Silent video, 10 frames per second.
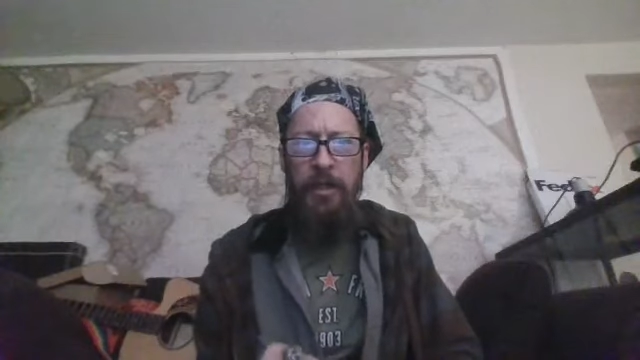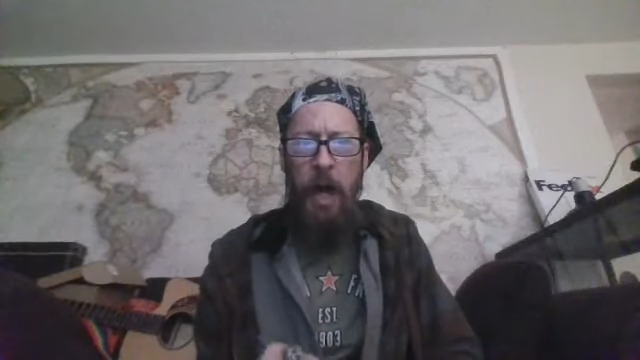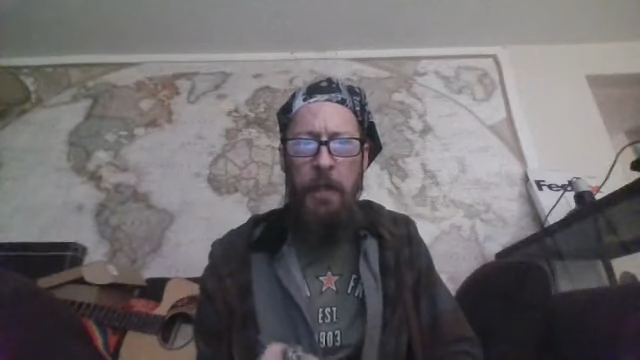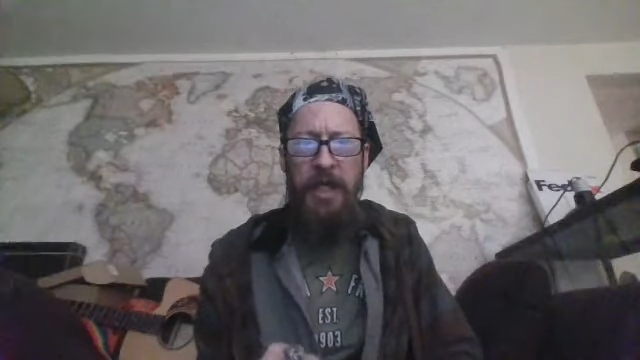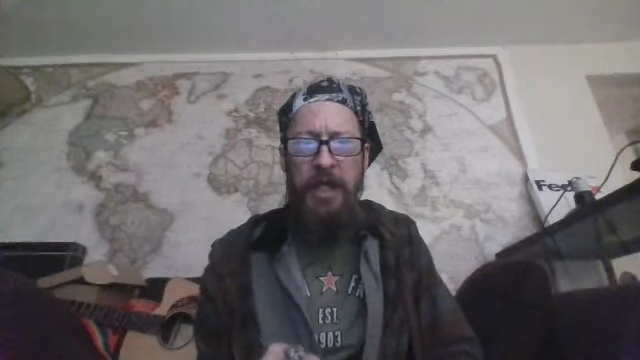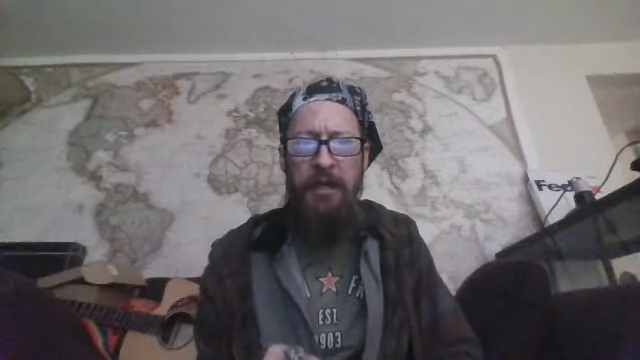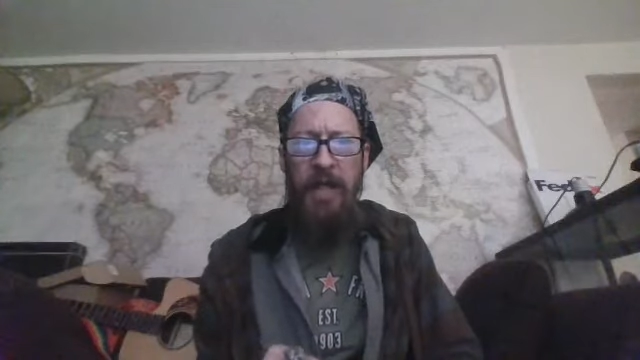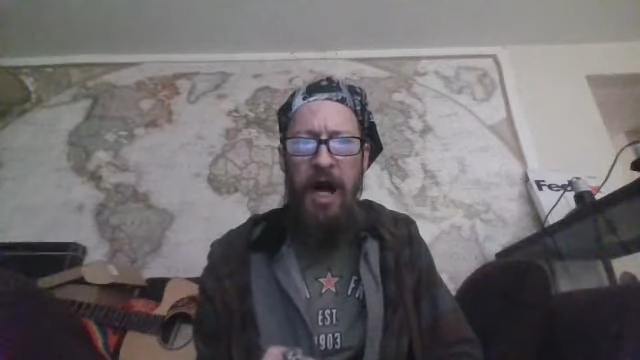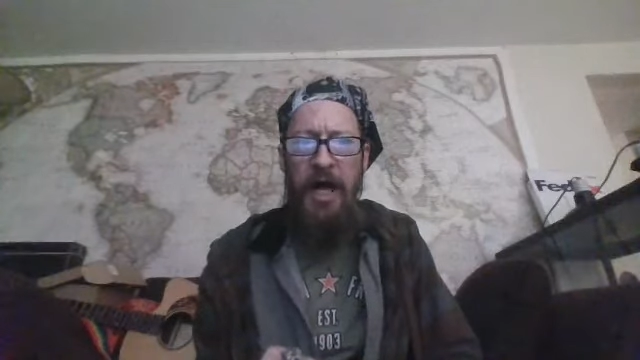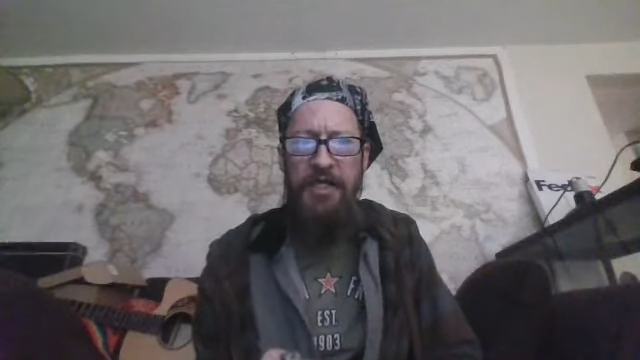Loving
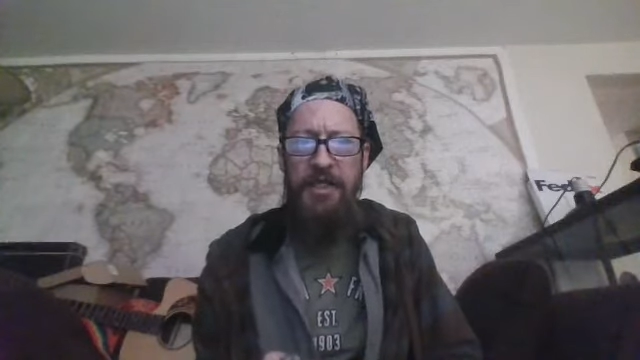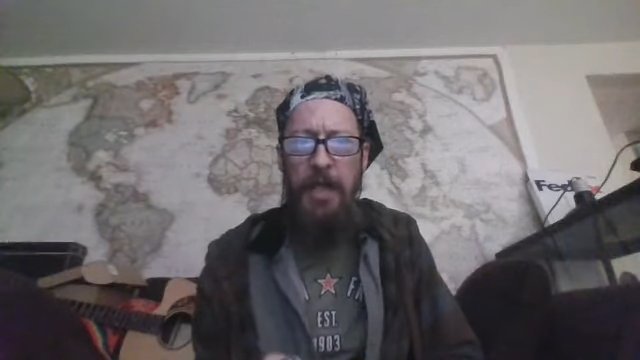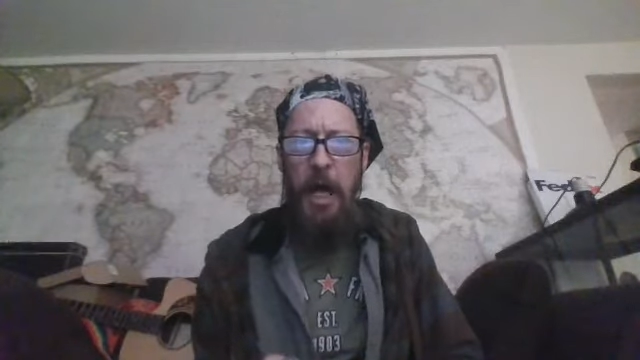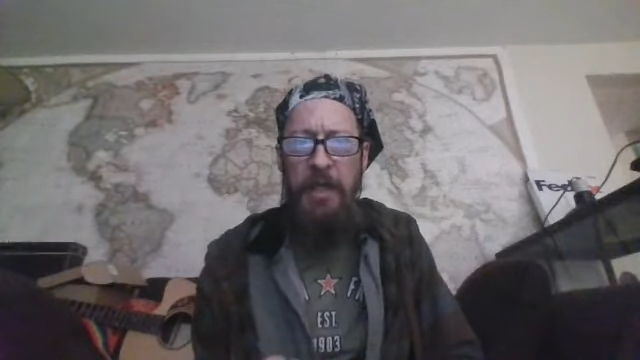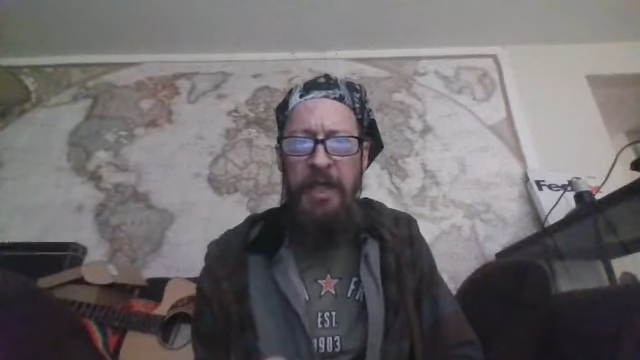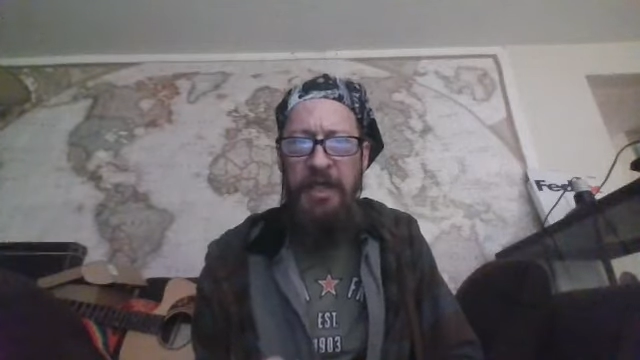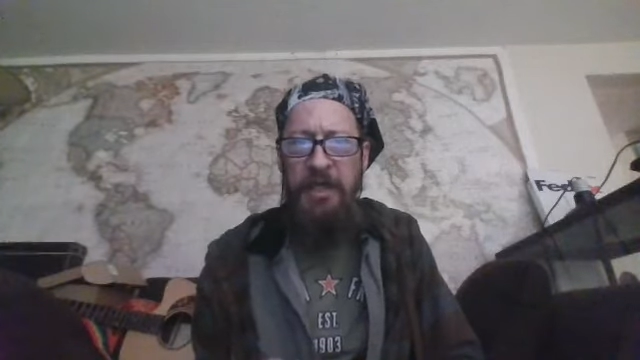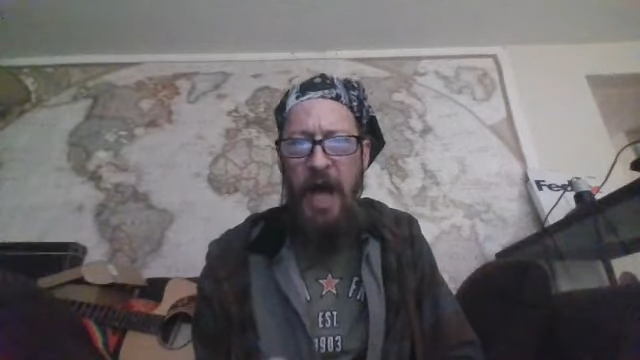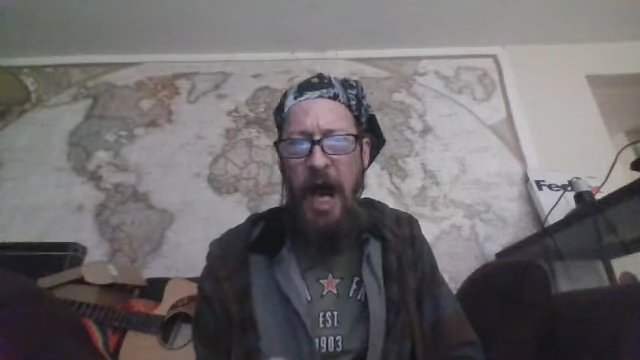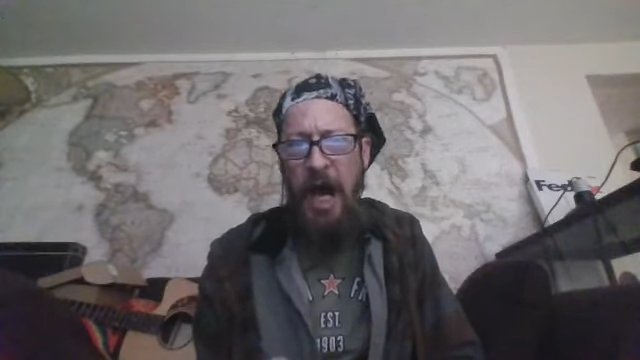lies, loving
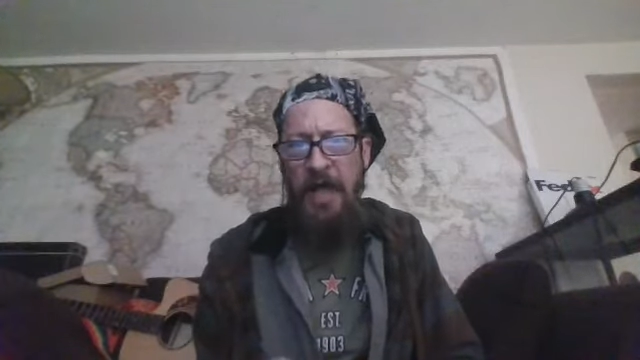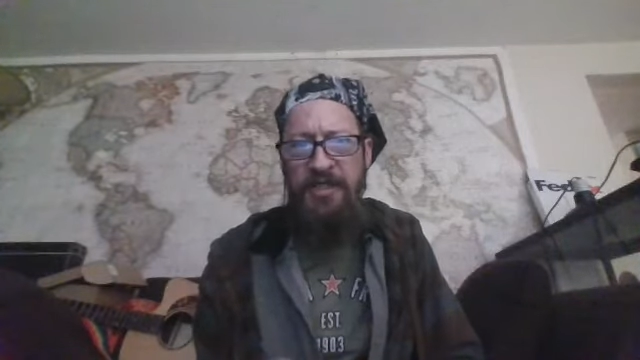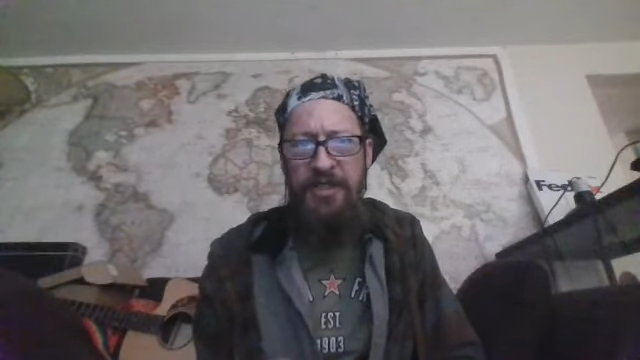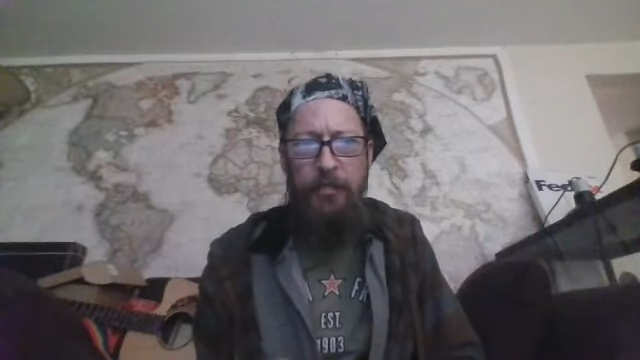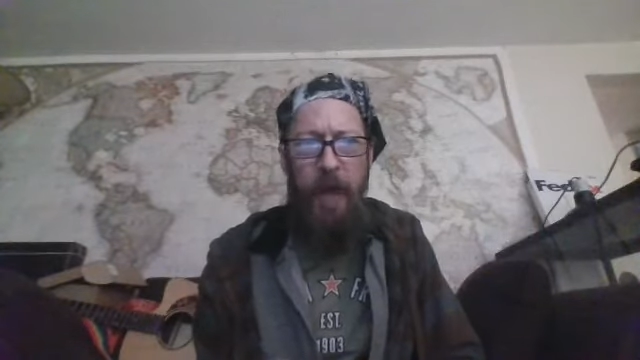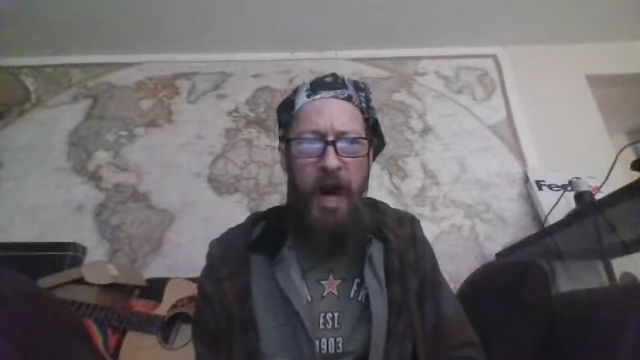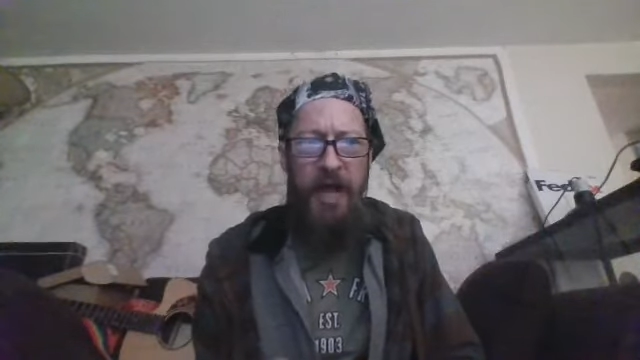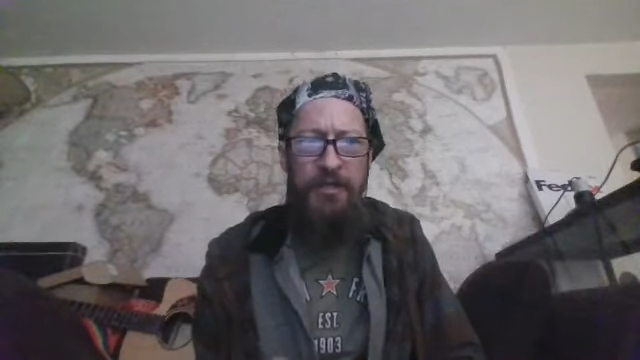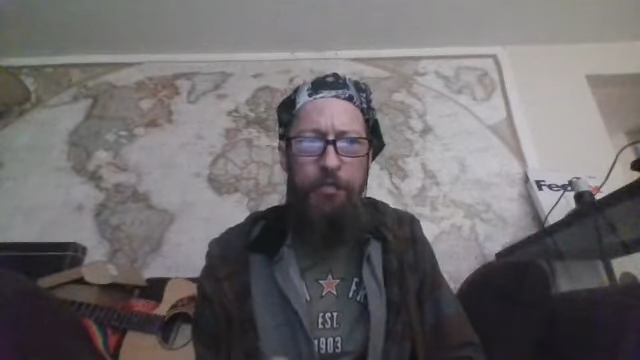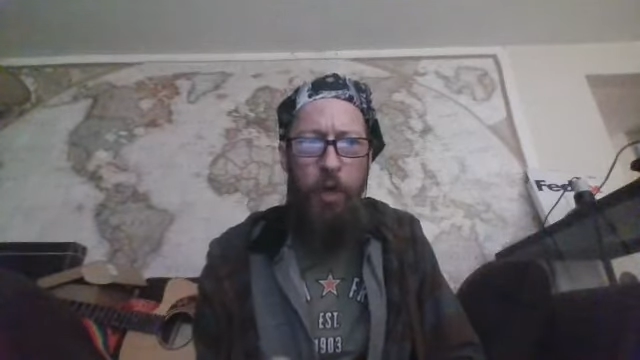thighs,
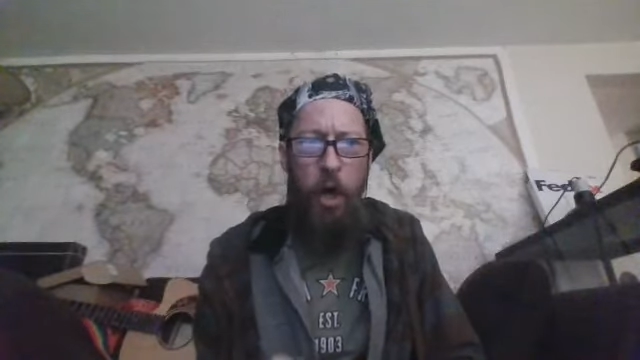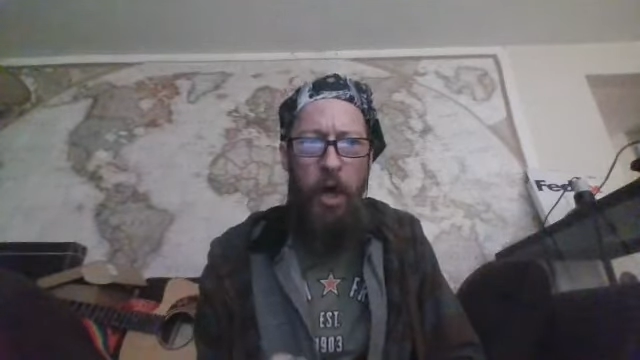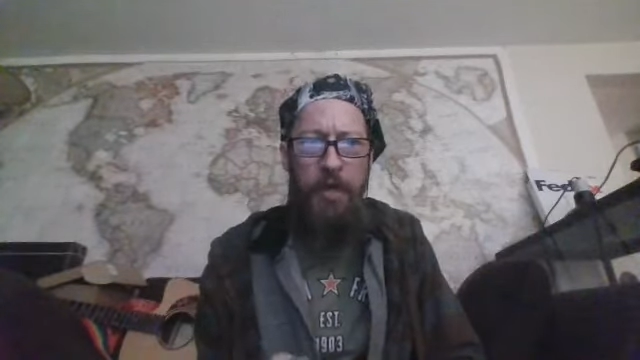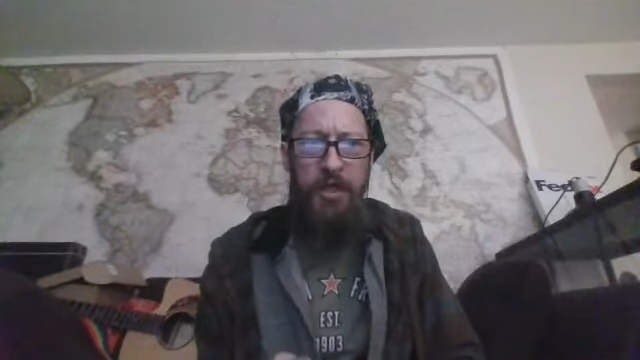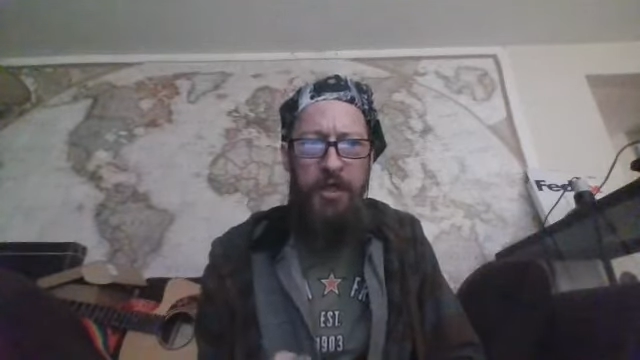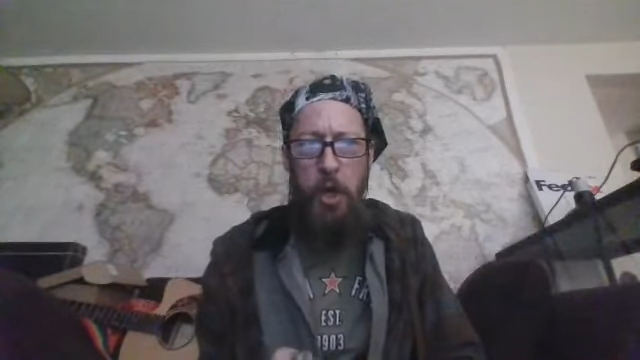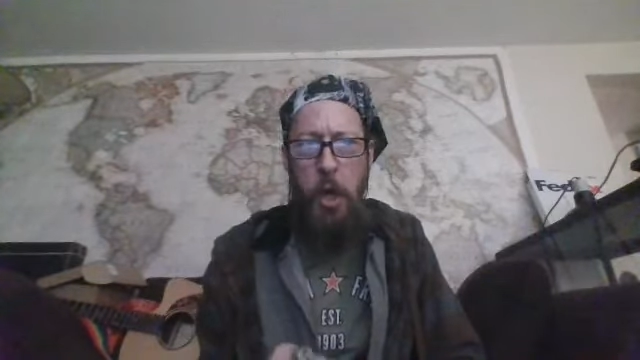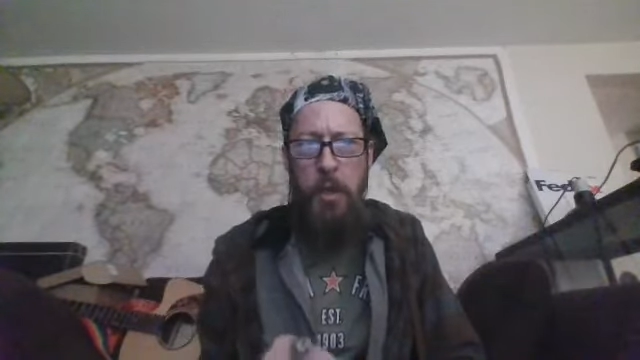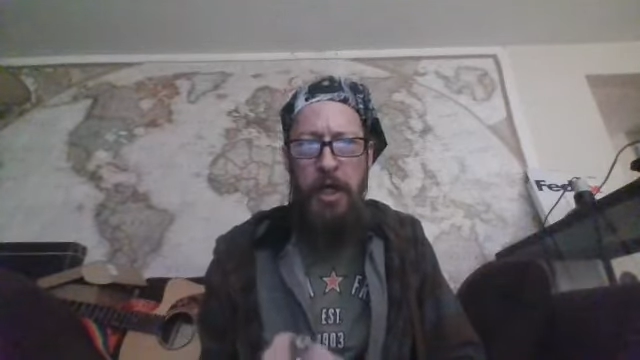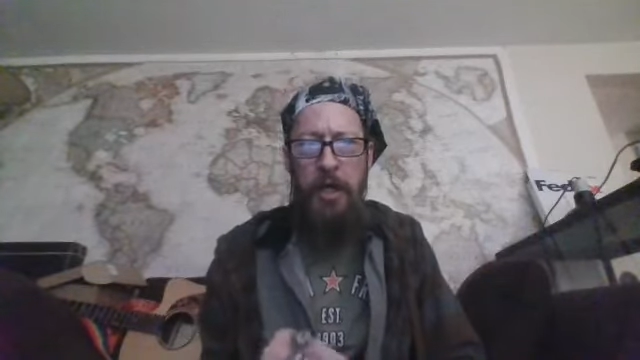demise upon
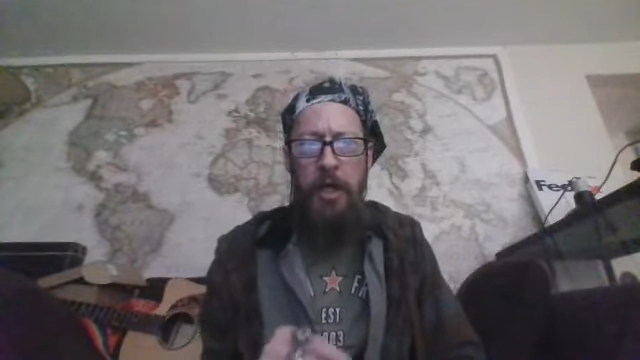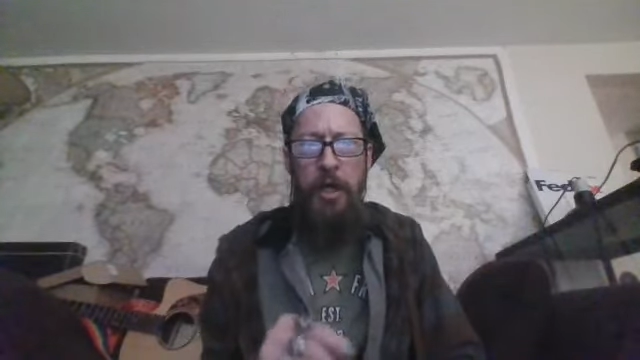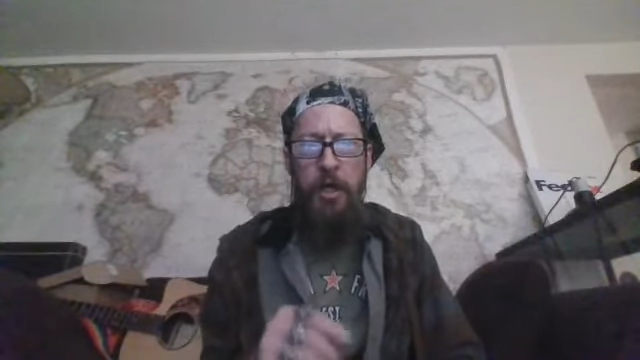deserving.